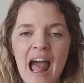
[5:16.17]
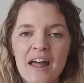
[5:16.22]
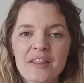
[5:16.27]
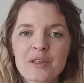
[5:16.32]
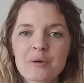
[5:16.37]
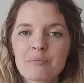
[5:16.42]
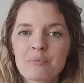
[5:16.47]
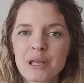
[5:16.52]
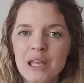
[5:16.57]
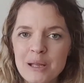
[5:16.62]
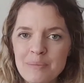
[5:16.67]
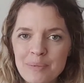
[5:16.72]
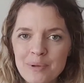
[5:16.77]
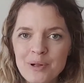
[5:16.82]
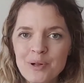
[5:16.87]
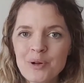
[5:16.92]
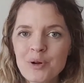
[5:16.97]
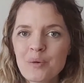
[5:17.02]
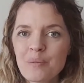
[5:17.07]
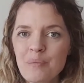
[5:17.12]
And the
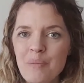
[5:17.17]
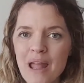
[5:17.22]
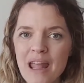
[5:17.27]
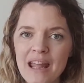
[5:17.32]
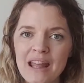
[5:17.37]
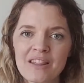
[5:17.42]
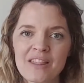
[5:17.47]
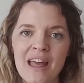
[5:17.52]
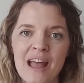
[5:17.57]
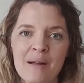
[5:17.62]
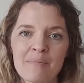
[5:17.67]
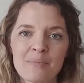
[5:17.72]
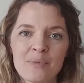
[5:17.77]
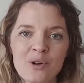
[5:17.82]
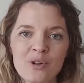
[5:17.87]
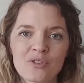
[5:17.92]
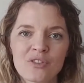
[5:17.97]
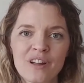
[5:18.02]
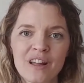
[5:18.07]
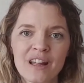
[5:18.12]
people who make that
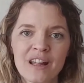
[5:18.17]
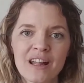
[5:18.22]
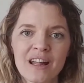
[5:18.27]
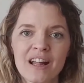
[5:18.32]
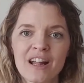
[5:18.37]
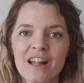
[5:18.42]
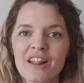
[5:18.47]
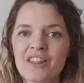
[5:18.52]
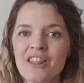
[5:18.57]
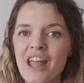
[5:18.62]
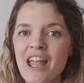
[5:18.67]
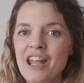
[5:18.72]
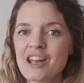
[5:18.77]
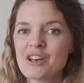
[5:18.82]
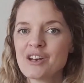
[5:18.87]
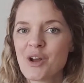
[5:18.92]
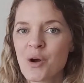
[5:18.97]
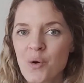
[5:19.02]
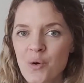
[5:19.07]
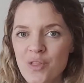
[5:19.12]
movie, they
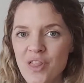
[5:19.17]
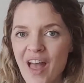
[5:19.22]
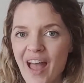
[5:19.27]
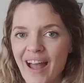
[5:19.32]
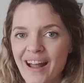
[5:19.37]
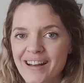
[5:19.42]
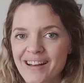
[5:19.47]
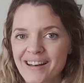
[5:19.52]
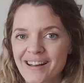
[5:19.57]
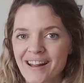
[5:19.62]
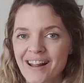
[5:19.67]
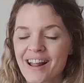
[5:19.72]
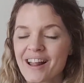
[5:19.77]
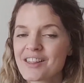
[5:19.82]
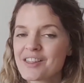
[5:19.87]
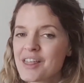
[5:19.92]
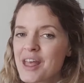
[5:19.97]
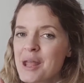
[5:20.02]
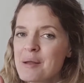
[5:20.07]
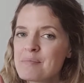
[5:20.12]
know that.
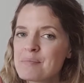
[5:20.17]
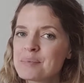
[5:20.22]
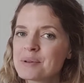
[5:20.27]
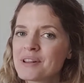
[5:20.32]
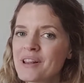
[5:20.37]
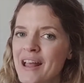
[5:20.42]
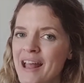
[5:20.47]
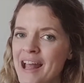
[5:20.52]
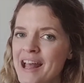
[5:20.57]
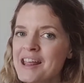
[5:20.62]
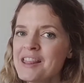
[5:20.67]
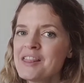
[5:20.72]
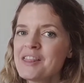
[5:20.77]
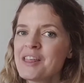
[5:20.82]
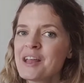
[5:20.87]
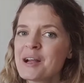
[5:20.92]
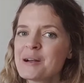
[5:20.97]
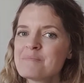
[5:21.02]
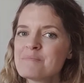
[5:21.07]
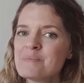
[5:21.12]
They plan
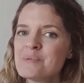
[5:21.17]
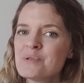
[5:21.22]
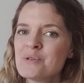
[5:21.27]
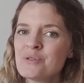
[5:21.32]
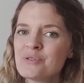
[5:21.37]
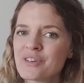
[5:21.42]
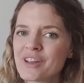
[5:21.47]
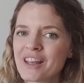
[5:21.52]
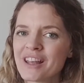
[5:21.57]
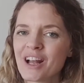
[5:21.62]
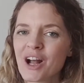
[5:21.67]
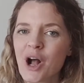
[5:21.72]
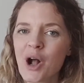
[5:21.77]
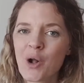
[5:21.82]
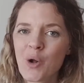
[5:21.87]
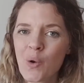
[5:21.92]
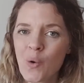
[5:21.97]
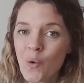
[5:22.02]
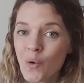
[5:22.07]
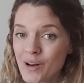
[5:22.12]
their movie
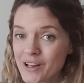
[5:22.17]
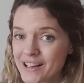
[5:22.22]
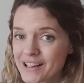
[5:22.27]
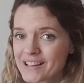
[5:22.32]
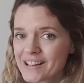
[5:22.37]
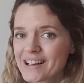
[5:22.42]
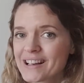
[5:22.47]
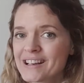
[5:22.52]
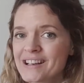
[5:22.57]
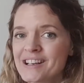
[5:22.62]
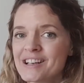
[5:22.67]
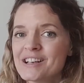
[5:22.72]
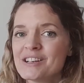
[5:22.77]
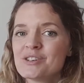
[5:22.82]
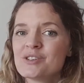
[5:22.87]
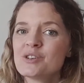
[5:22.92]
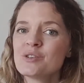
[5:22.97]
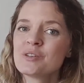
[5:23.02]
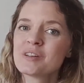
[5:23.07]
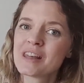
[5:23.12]
accordingly
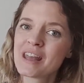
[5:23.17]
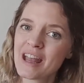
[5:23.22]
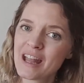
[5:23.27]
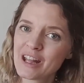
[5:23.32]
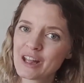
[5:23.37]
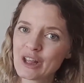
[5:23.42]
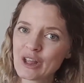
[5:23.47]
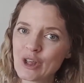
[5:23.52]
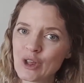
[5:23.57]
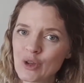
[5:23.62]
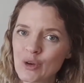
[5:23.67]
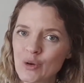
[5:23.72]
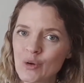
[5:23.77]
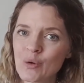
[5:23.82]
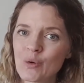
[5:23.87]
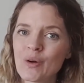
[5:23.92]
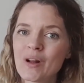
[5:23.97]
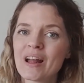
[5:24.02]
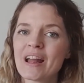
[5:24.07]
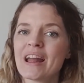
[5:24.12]
to get
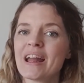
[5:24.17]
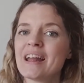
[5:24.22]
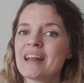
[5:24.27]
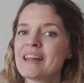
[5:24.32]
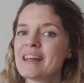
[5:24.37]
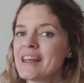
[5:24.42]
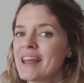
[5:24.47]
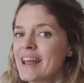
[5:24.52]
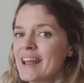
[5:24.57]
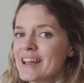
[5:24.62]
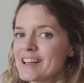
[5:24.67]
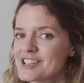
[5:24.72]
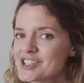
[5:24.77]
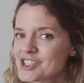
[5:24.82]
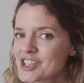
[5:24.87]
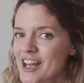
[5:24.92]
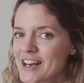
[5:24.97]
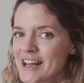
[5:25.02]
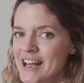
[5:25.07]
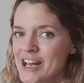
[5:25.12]
you
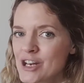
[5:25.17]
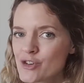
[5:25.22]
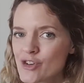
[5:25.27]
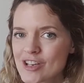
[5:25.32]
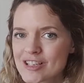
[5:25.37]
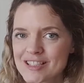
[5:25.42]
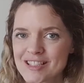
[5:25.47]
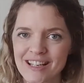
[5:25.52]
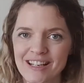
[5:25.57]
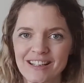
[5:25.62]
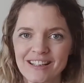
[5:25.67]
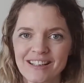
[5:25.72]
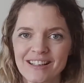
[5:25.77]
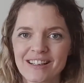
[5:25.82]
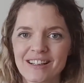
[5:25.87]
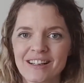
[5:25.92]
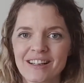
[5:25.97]
engaged and interested.